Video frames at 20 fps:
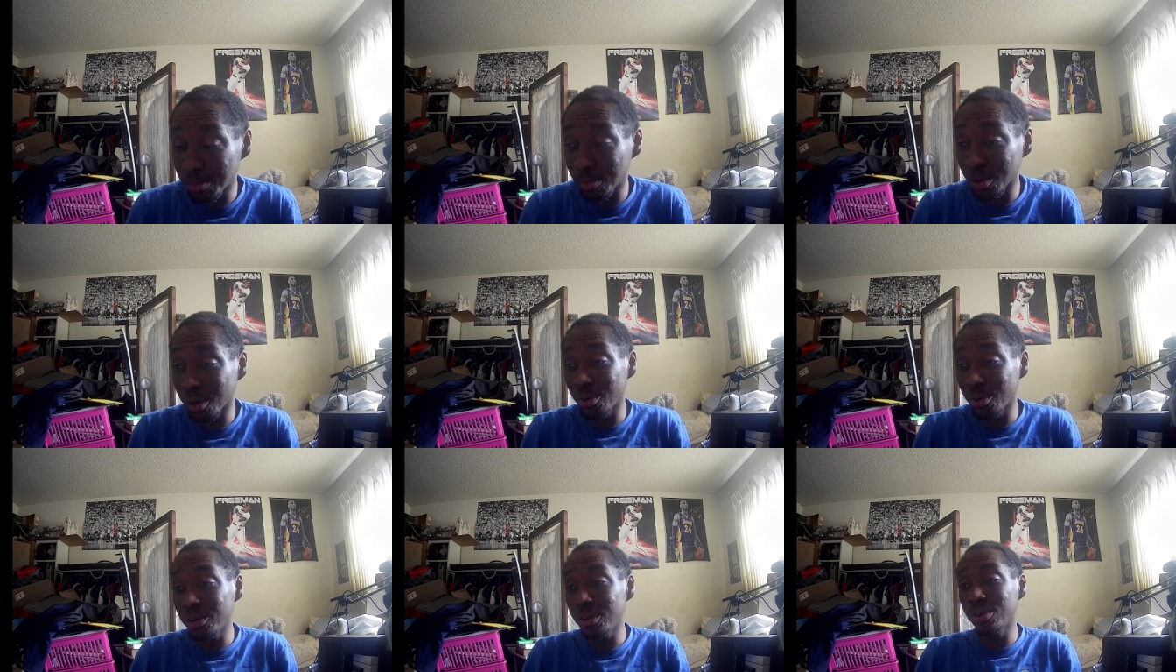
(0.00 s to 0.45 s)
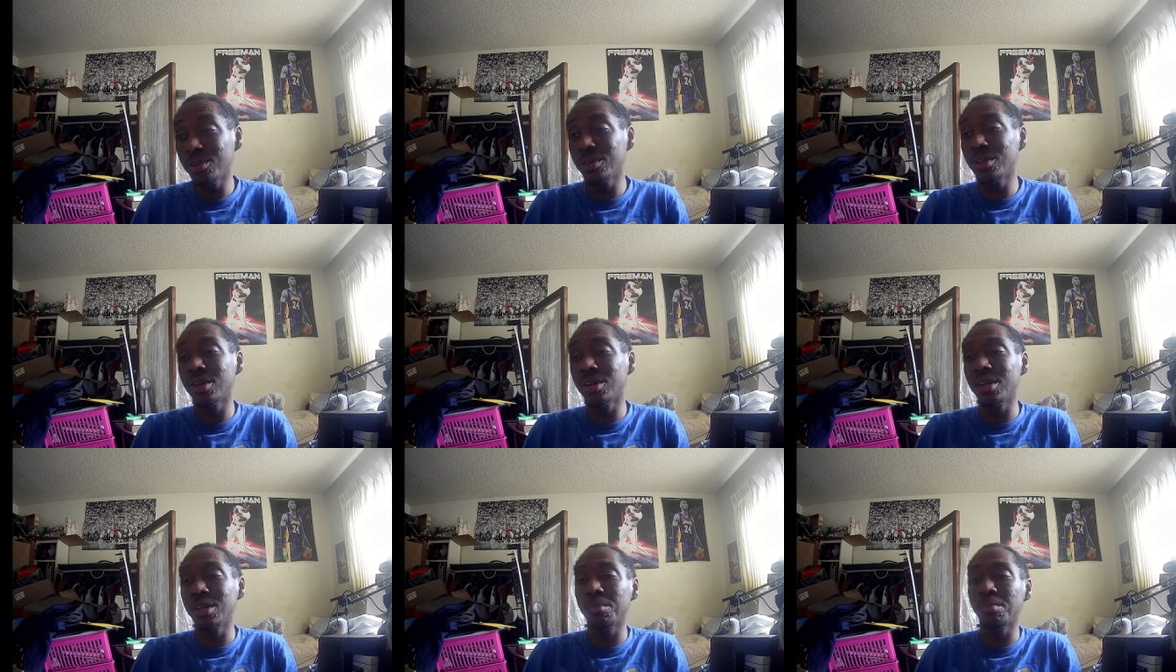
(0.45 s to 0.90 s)

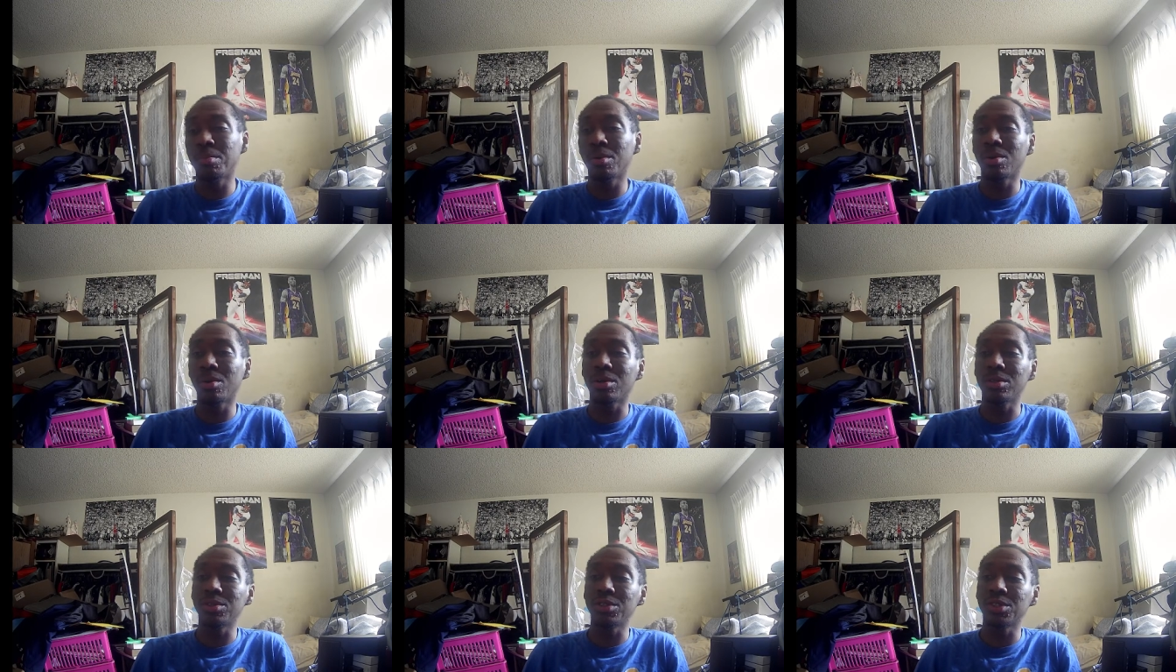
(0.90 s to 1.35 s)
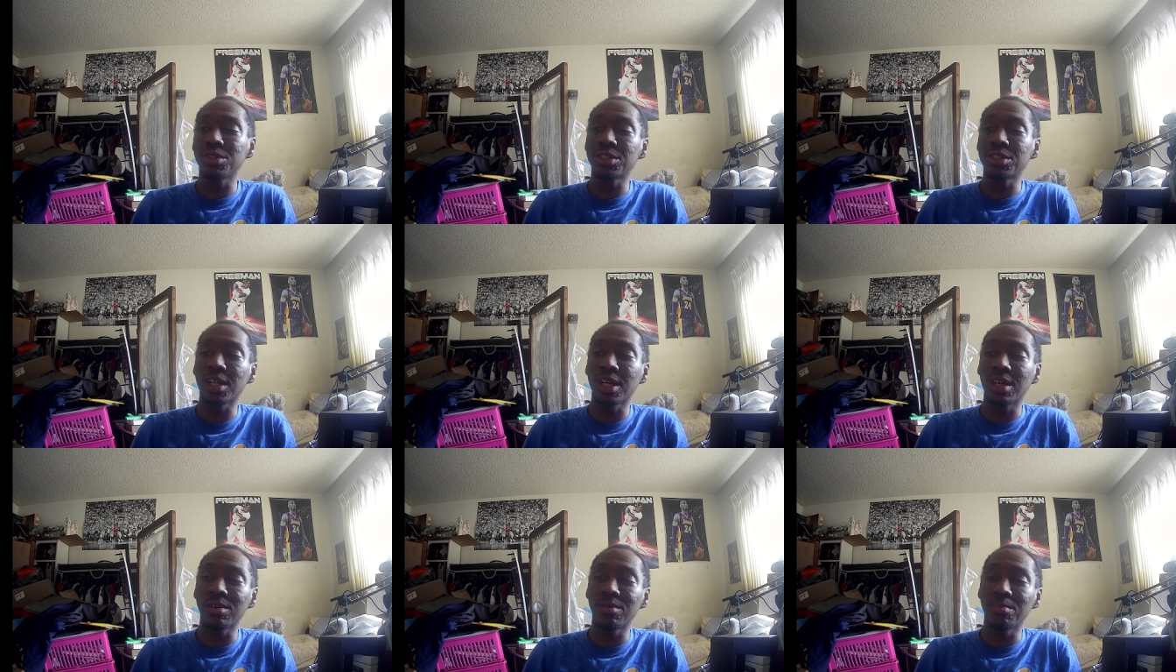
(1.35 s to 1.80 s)
Ariola on the ball just
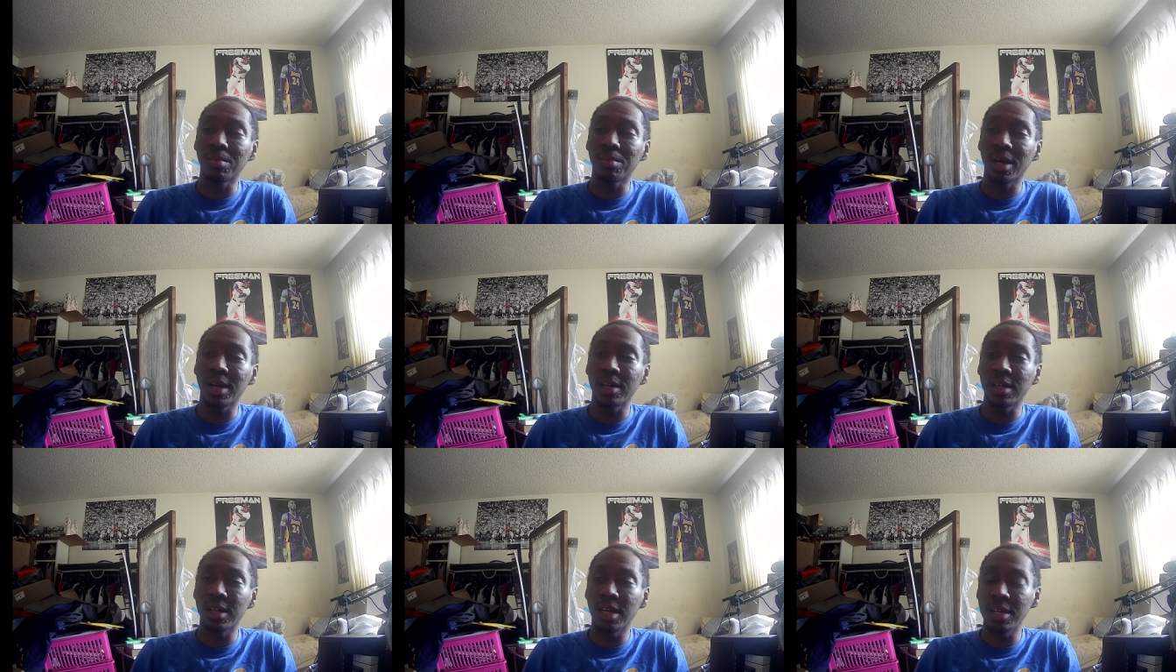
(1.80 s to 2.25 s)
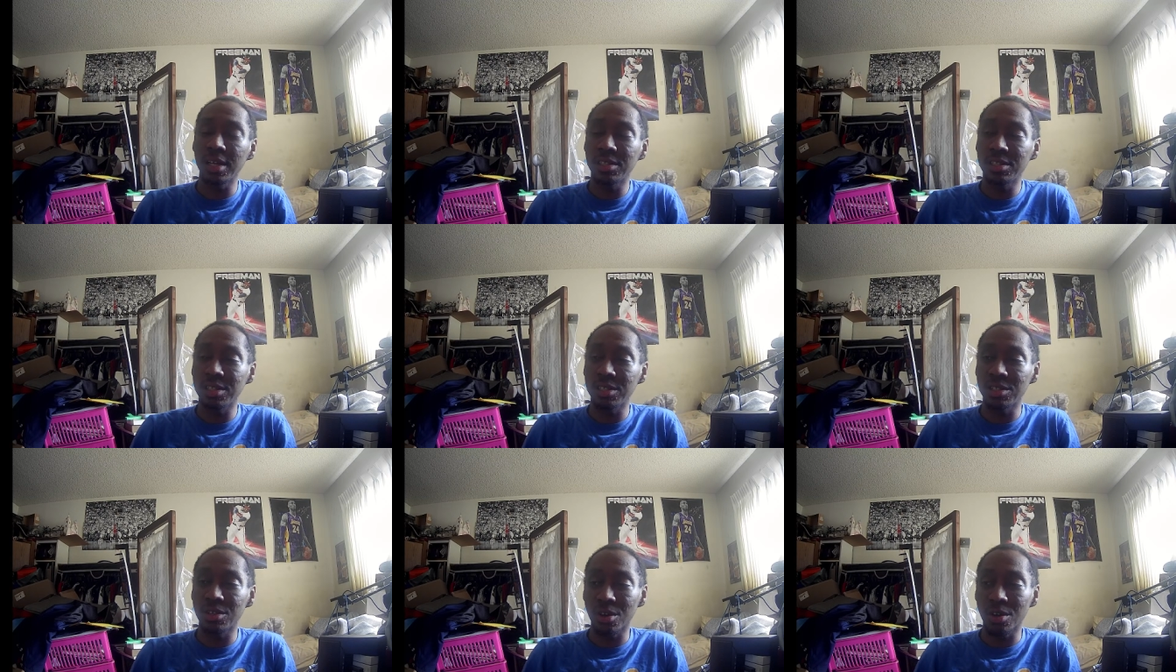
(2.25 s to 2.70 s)
out by the
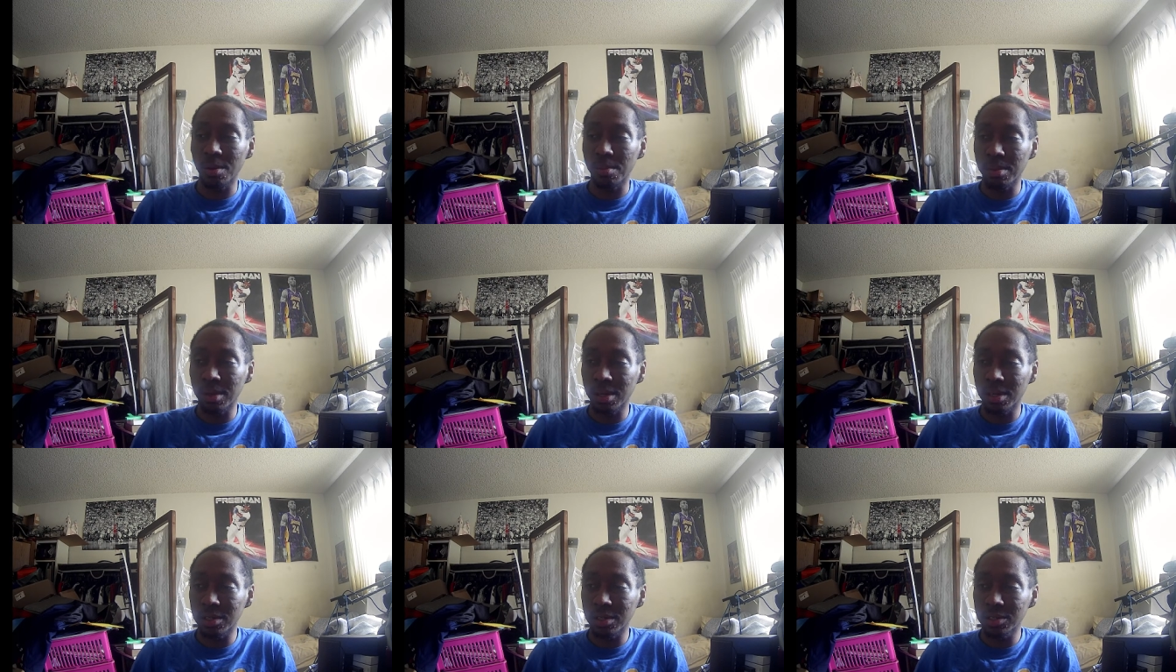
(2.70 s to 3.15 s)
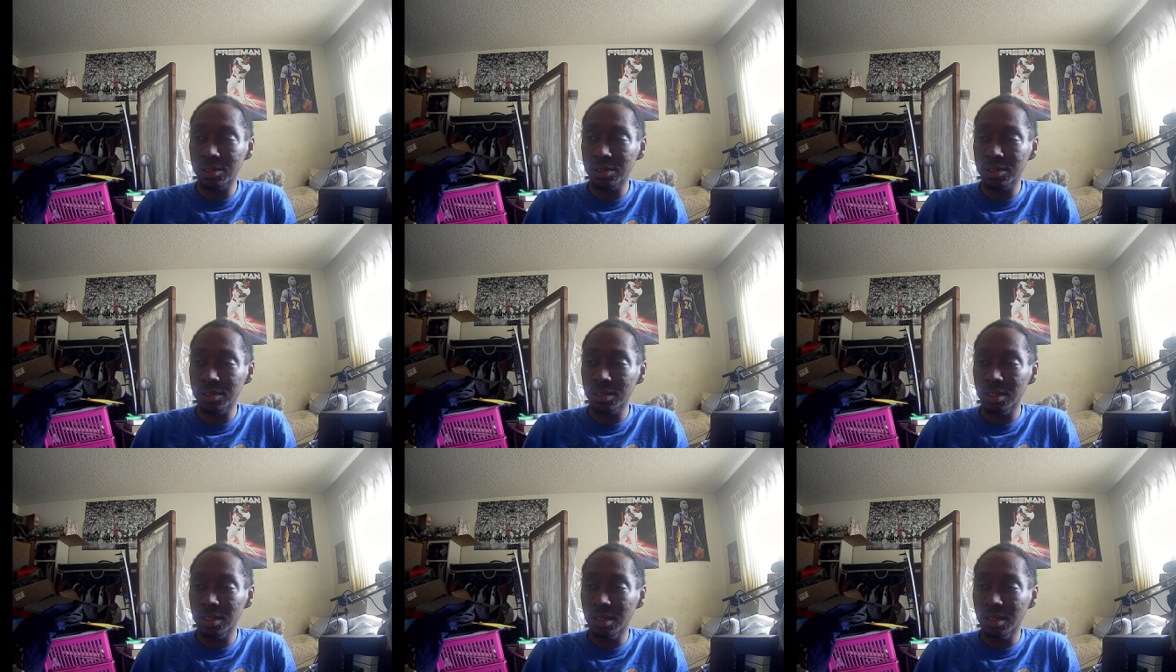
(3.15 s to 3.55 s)
18-yard box.